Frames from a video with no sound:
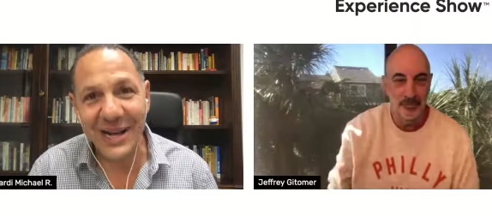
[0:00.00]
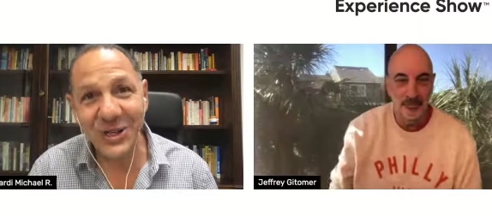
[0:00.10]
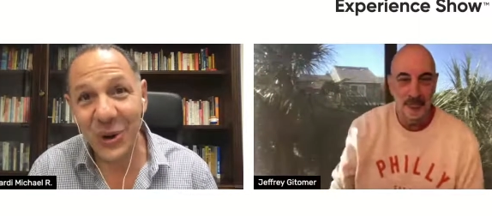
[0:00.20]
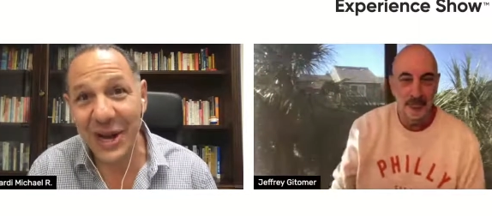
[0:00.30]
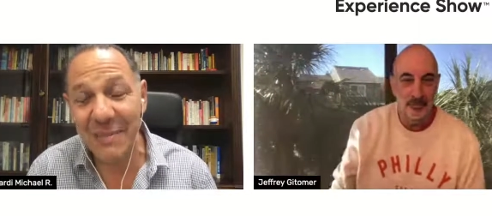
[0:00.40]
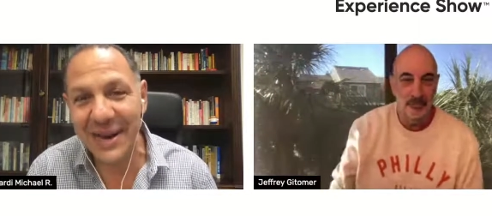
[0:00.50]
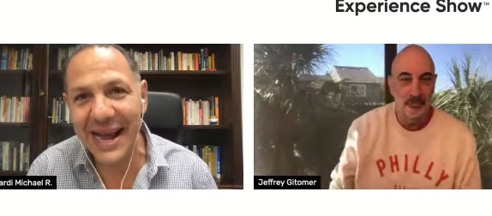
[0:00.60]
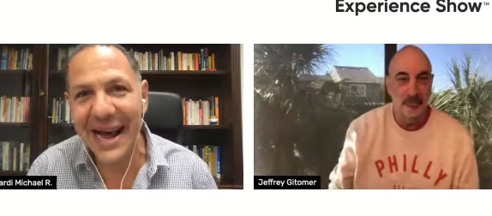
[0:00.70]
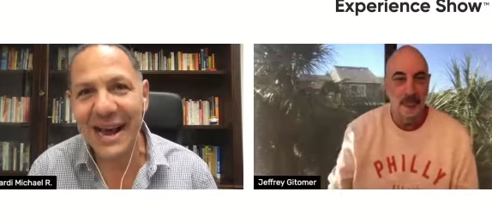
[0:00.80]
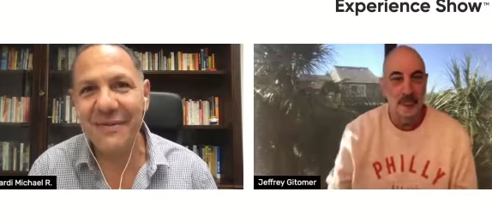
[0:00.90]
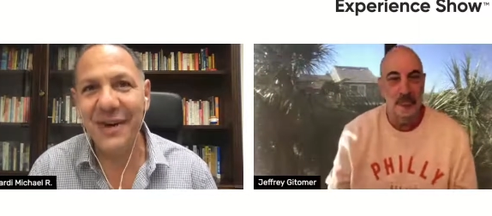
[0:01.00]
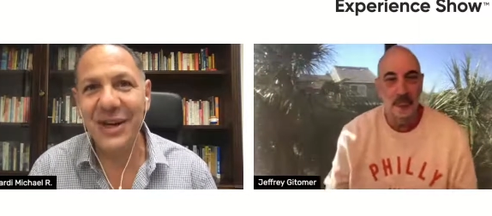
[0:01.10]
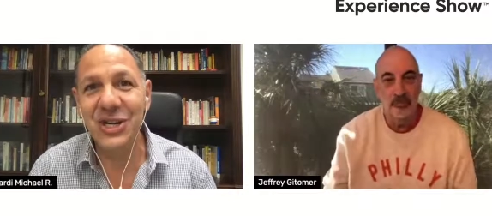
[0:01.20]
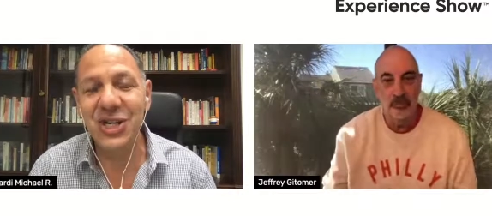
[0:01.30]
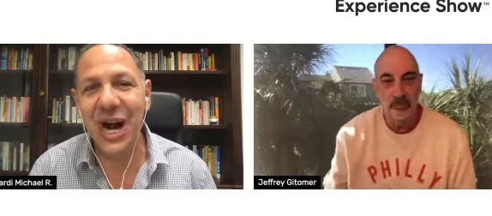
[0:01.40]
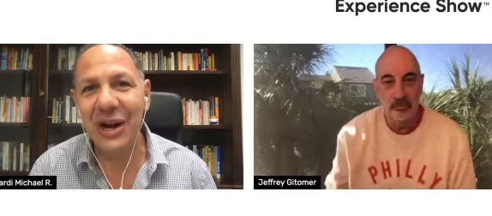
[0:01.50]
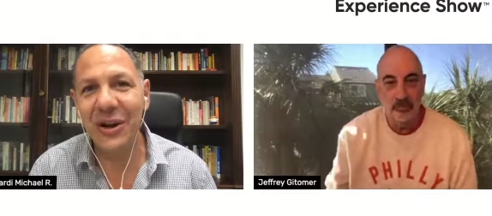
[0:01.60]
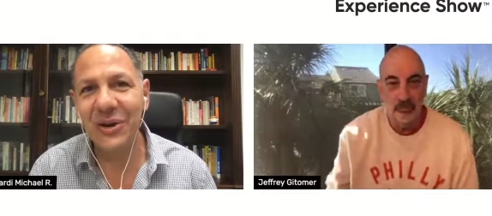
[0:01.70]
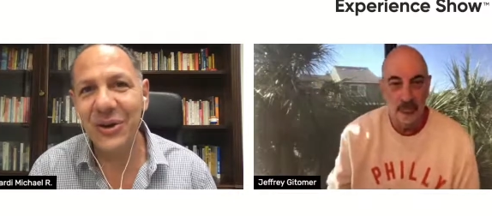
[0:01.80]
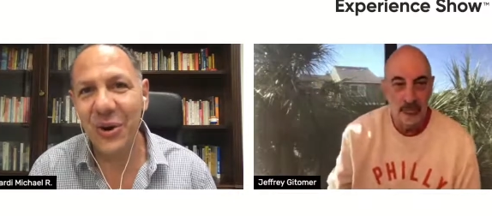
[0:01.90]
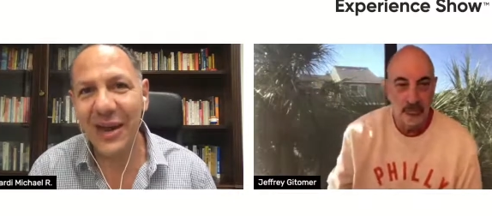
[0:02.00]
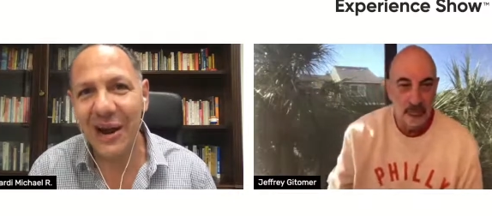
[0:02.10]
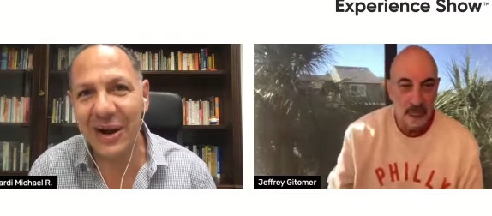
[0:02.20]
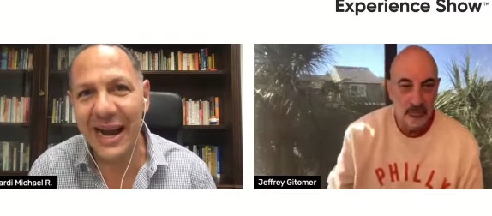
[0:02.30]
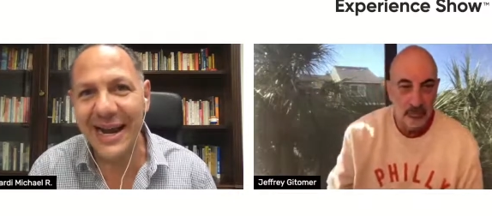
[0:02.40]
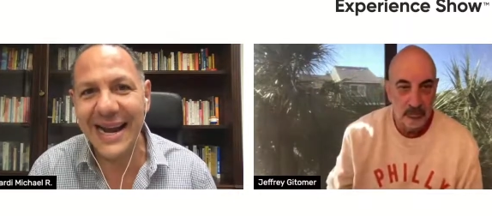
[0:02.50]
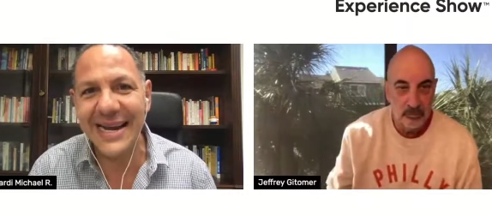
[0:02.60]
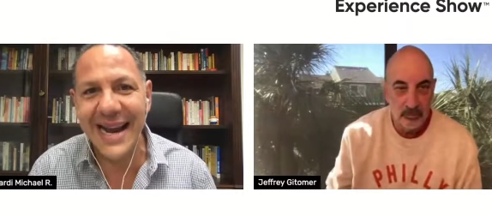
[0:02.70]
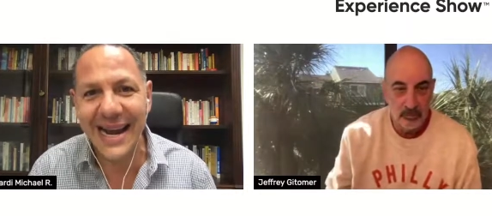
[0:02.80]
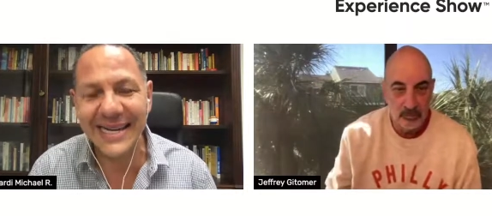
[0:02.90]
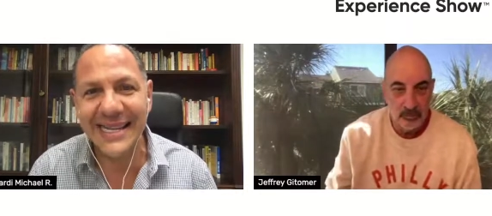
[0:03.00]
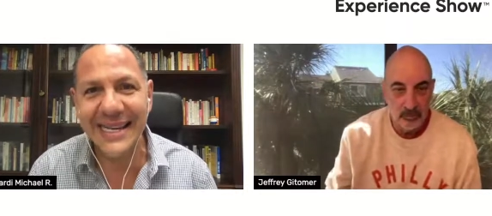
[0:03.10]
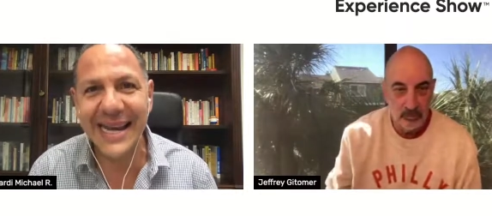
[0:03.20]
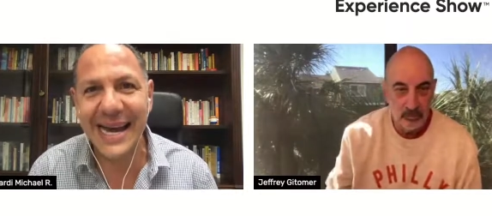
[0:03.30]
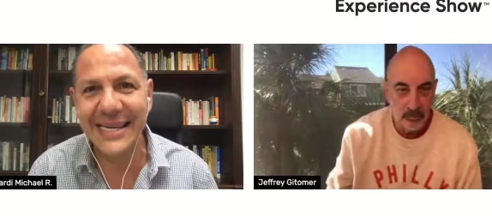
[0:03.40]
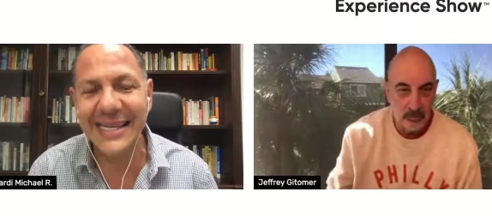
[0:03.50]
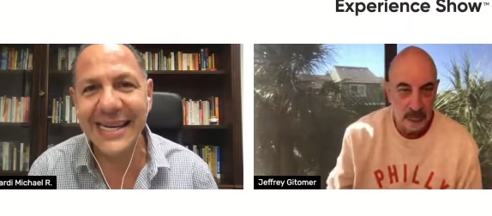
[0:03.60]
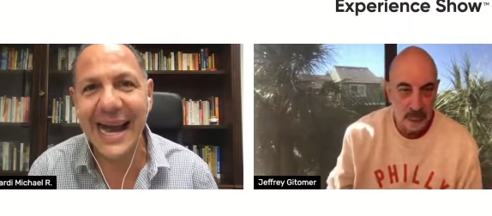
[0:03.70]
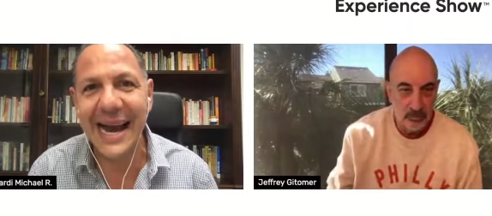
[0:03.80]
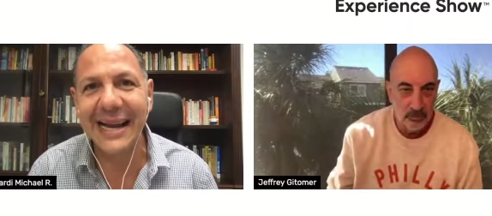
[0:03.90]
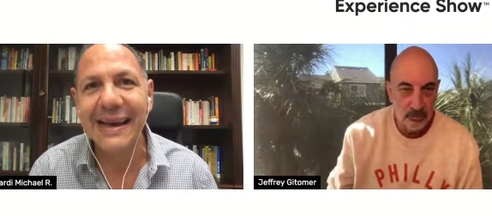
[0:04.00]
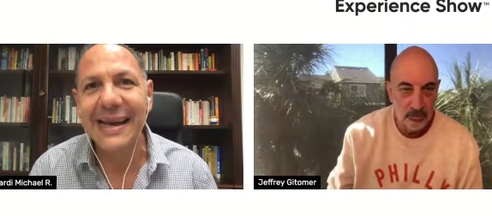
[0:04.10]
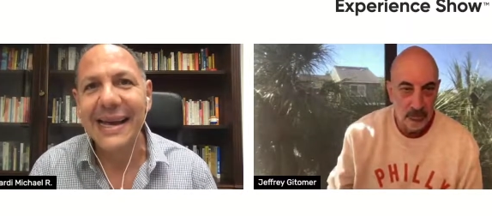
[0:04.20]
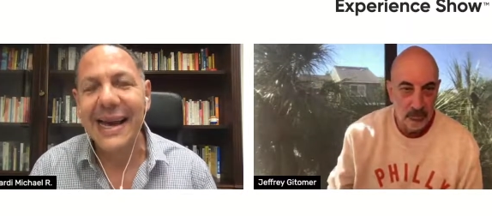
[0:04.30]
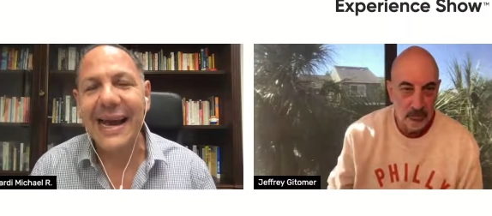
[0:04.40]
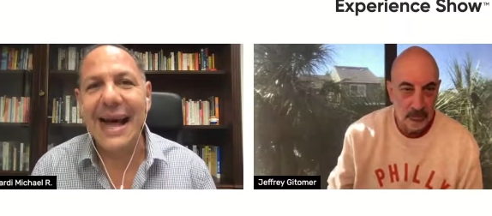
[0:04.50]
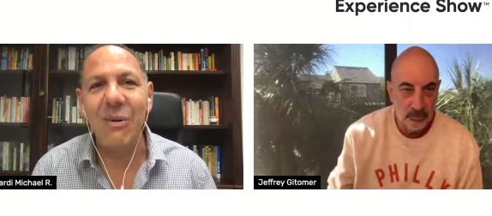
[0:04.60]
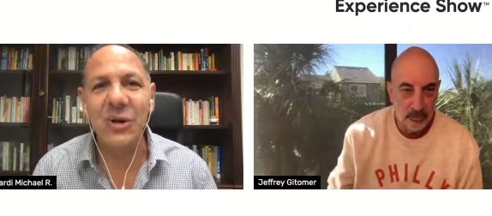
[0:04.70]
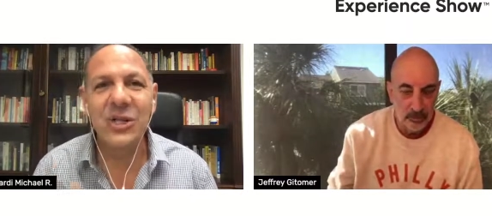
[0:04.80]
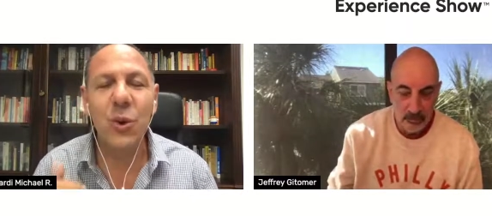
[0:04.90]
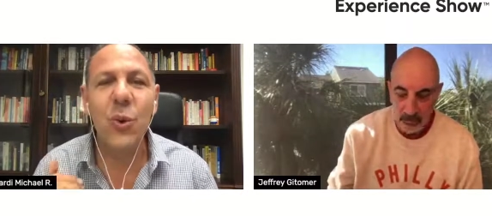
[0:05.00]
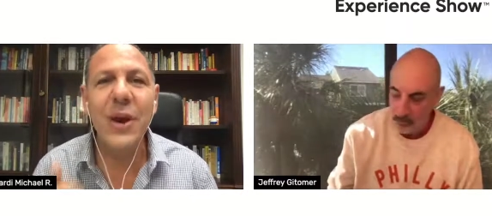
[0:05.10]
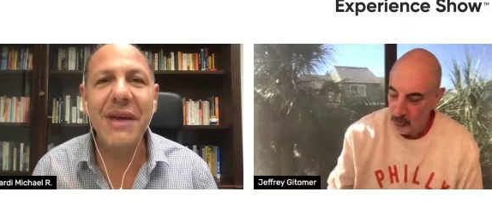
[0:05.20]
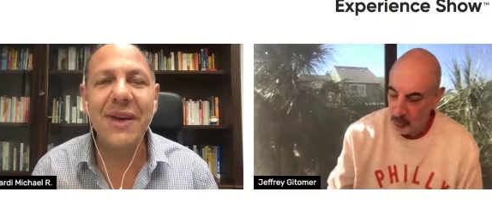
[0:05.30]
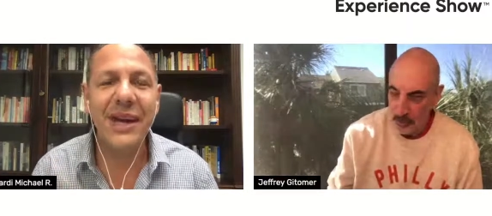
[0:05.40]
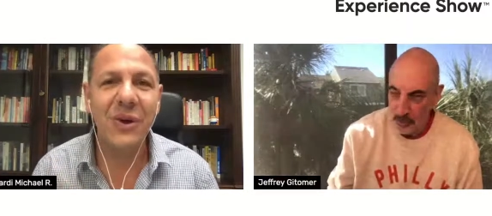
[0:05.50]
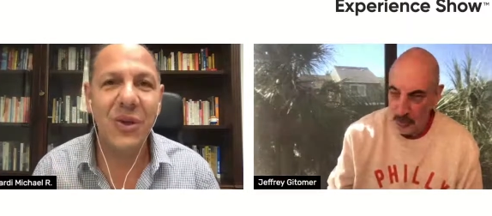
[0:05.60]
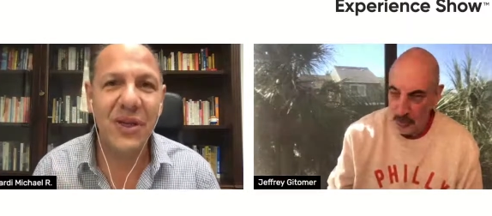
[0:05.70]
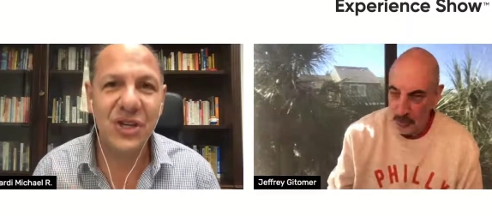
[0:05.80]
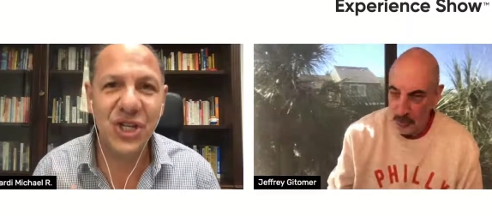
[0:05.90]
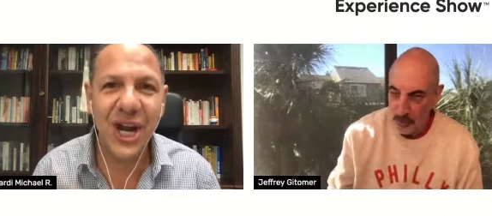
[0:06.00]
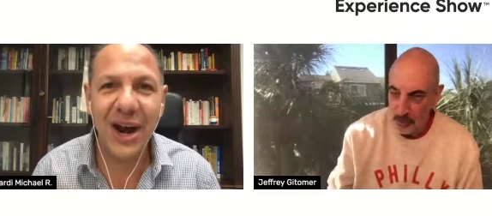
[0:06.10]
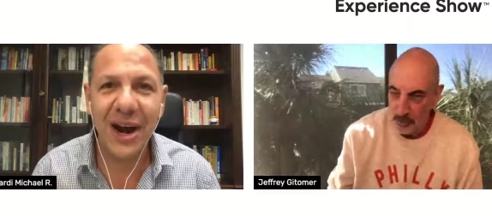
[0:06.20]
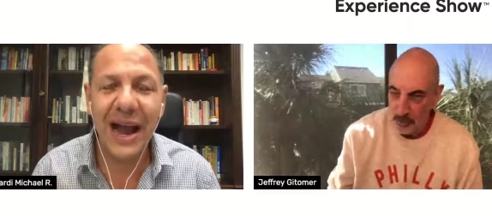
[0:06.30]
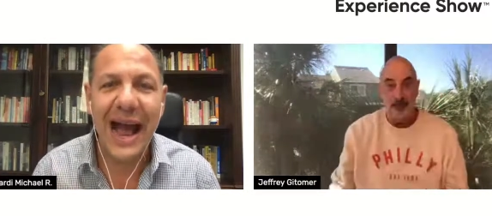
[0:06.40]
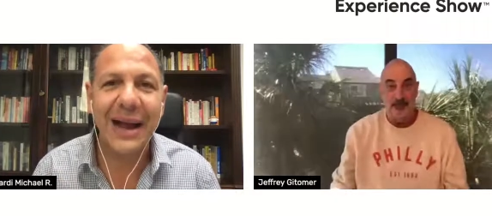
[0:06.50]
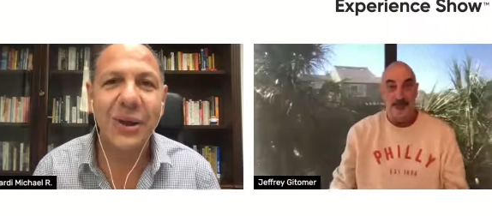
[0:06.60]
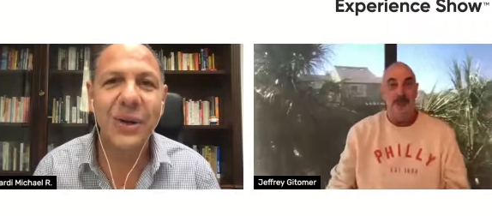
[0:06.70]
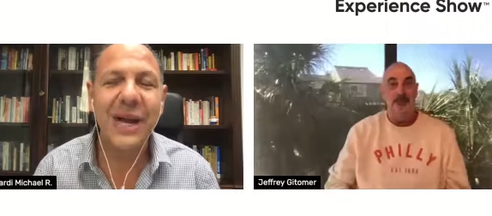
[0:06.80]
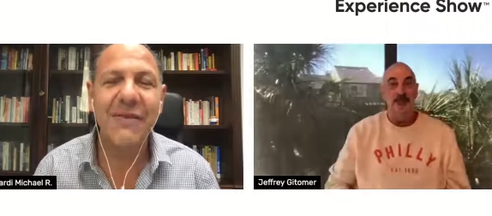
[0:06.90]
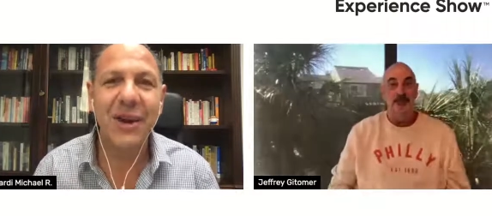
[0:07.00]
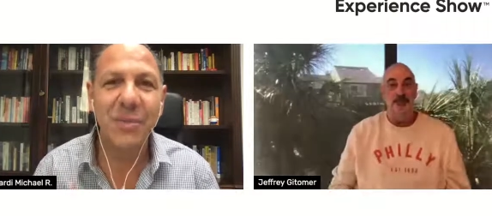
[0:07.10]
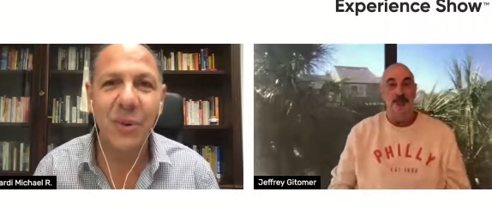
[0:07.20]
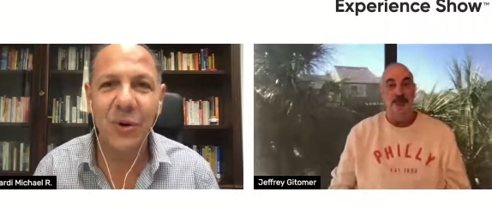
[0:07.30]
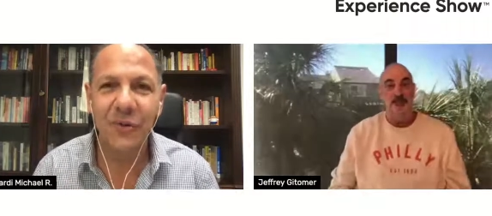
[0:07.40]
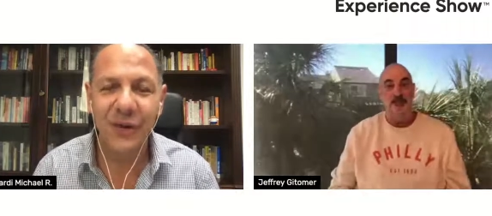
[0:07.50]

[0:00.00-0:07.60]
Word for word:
Speaker 1: I saw him live in Charlotte, North Carolina in 1999, and I was riveted on the chair. I couldn't even move.